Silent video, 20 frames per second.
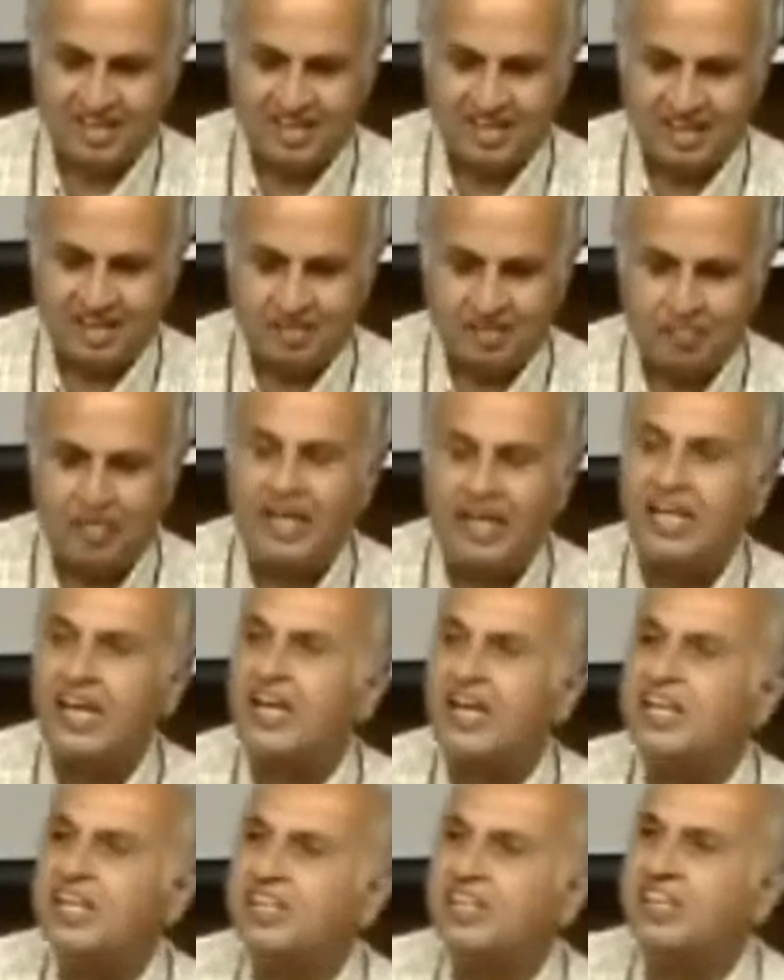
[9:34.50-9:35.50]
Play
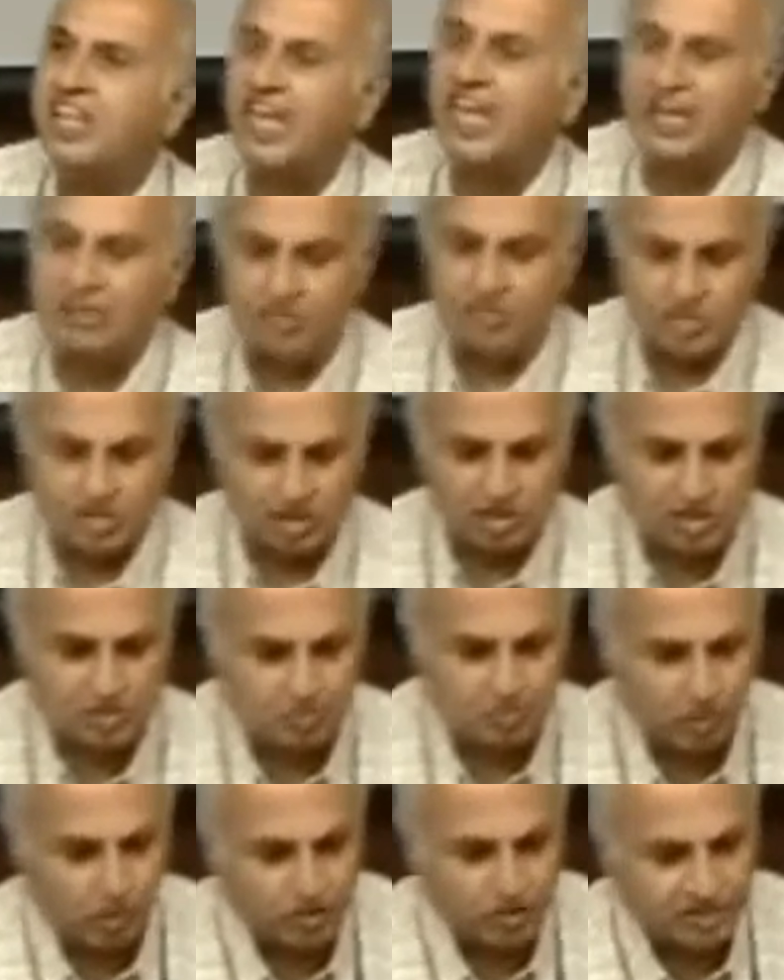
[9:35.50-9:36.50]
any games or
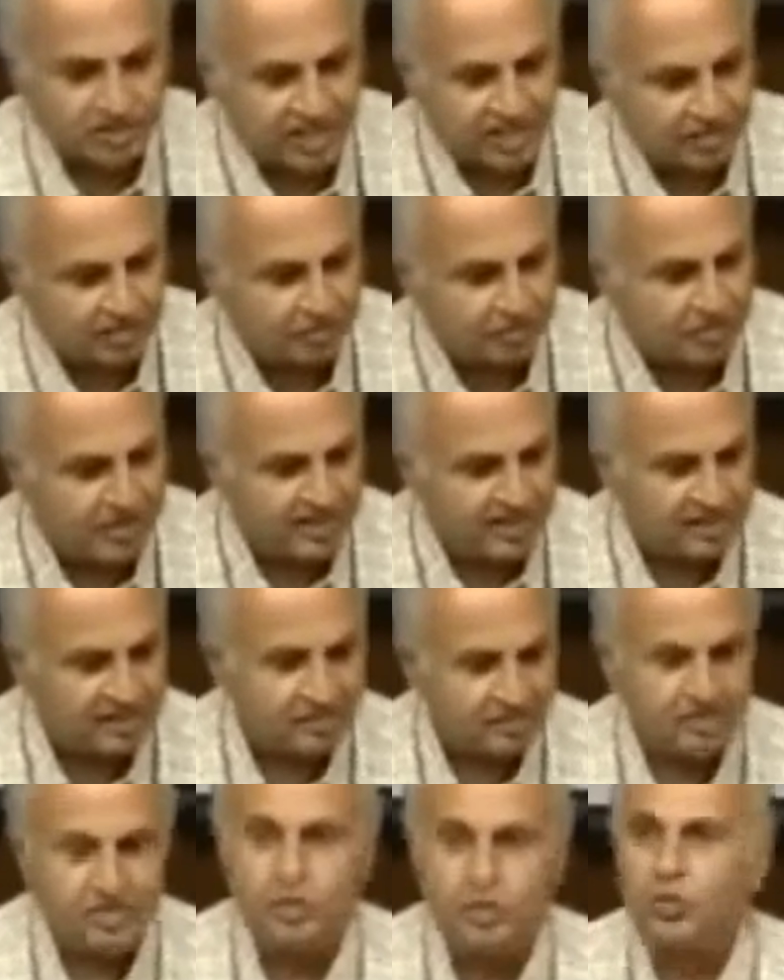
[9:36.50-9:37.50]
sports that will make
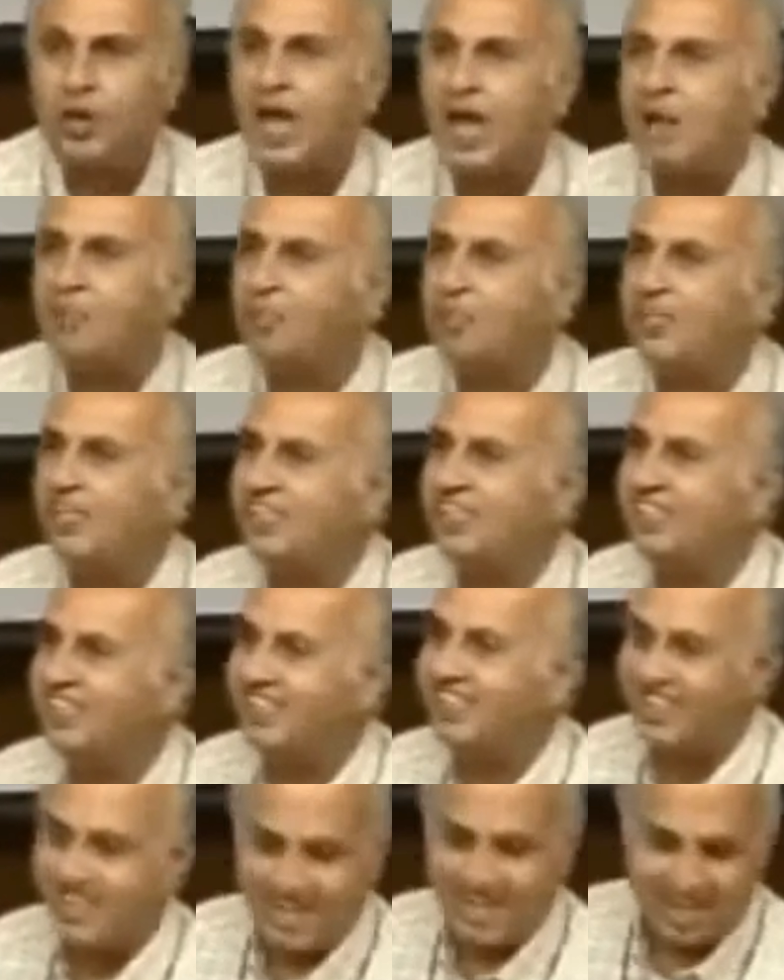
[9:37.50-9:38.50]
you happy
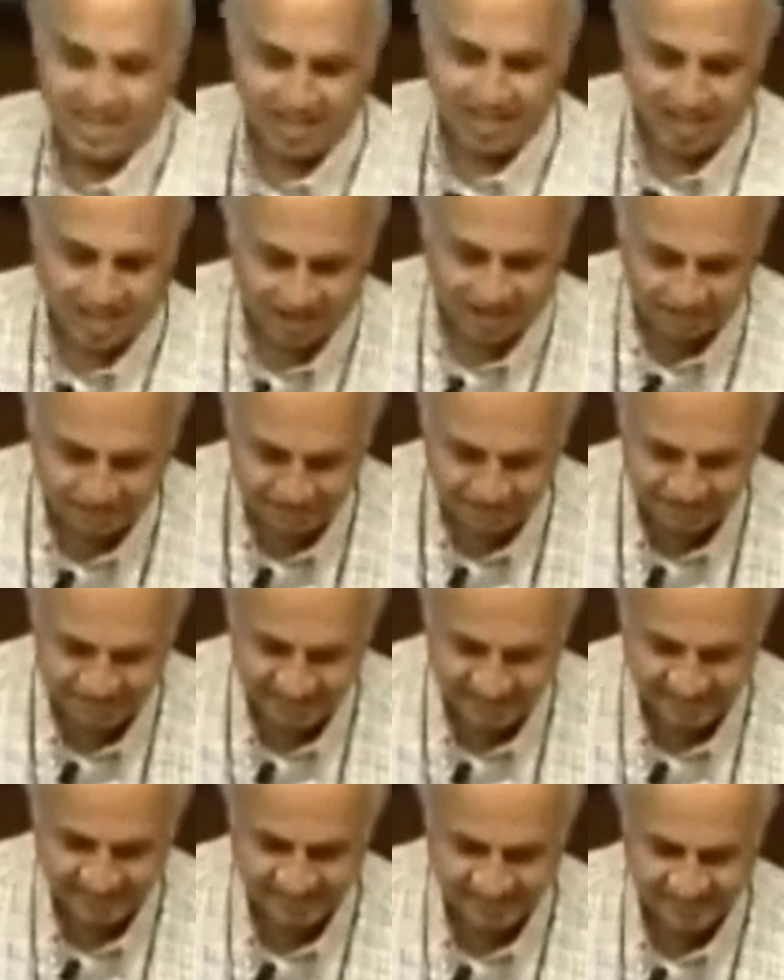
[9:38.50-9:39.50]
and laugh.
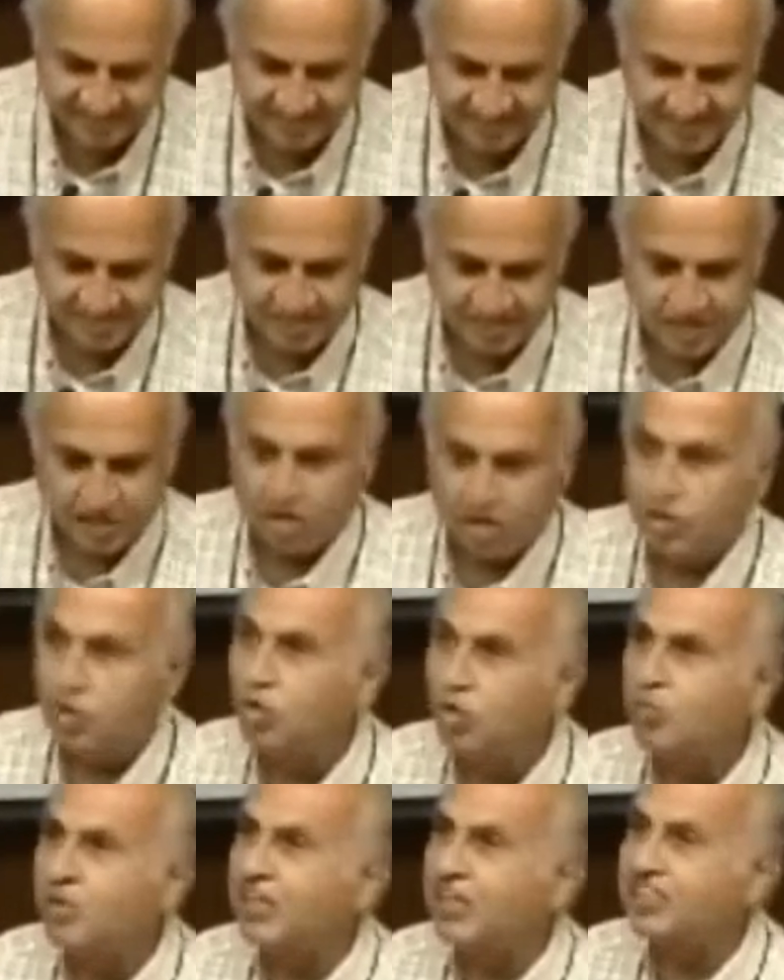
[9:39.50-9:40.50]

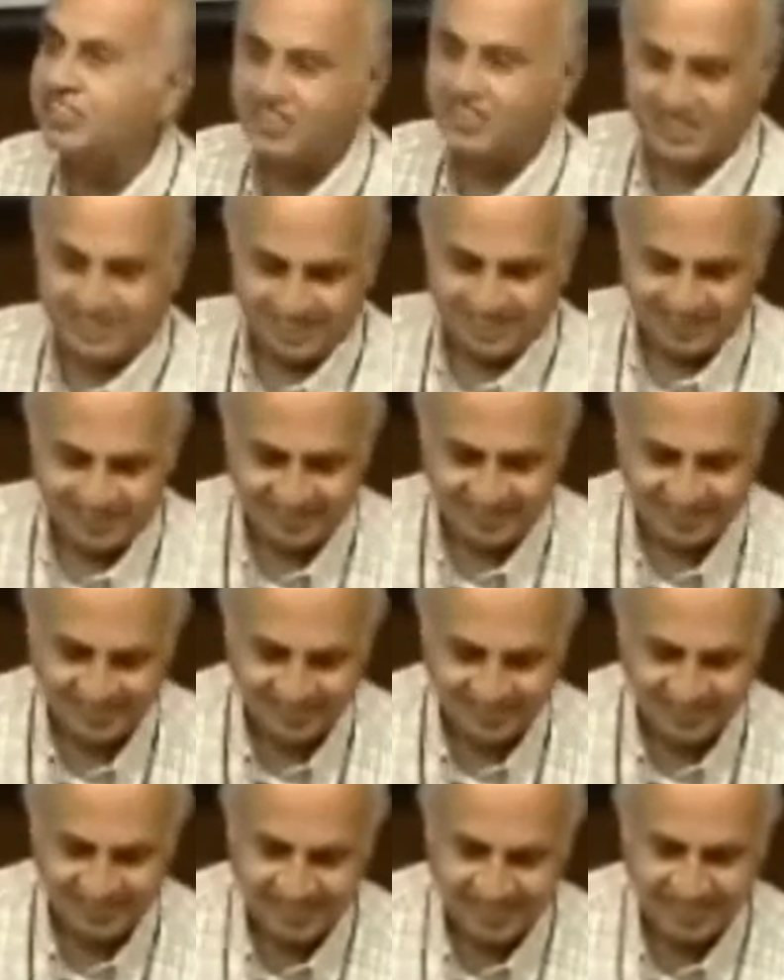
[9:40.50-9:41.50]
Humorist
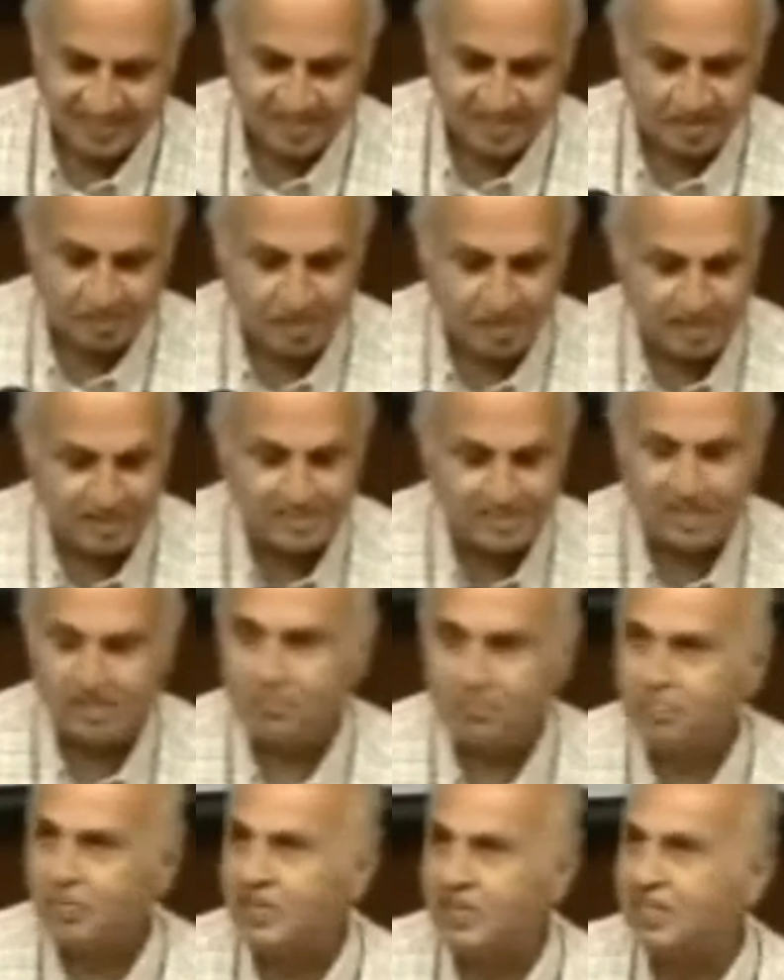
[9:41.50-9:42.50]
Milton
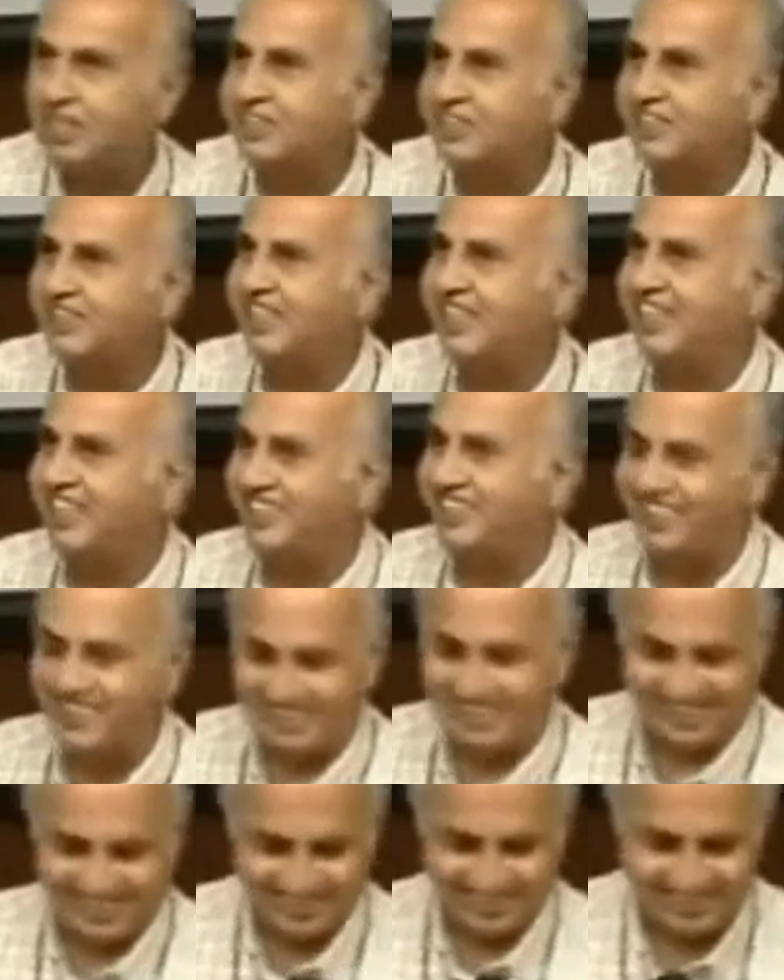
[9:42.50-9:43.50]
Berle said,
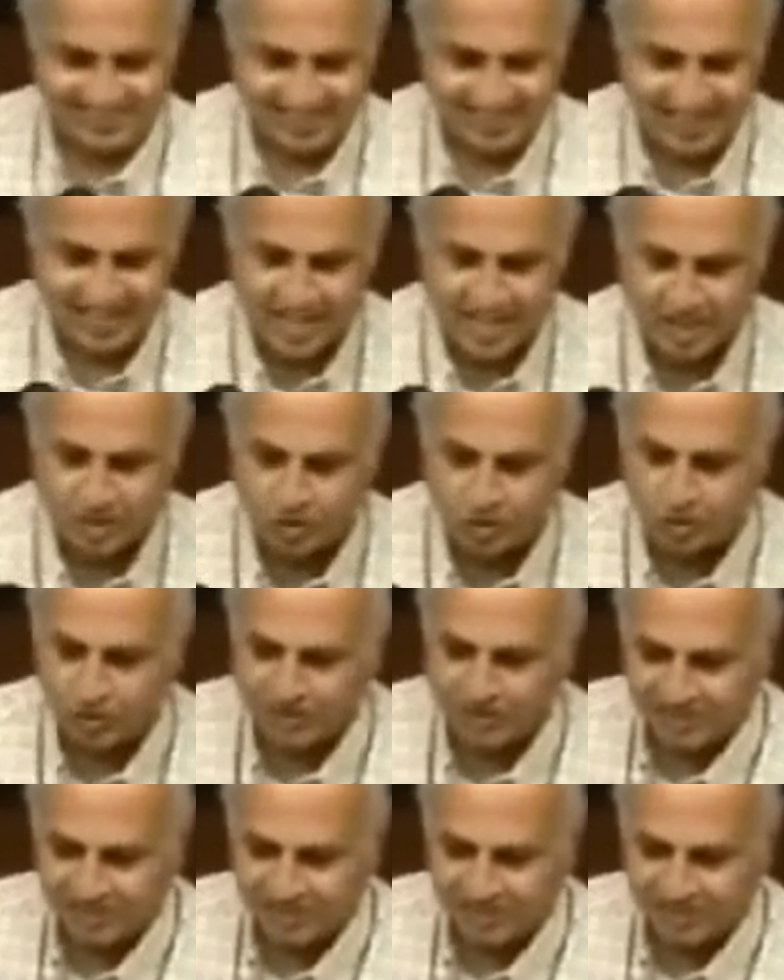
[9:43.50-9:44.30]
and I quote,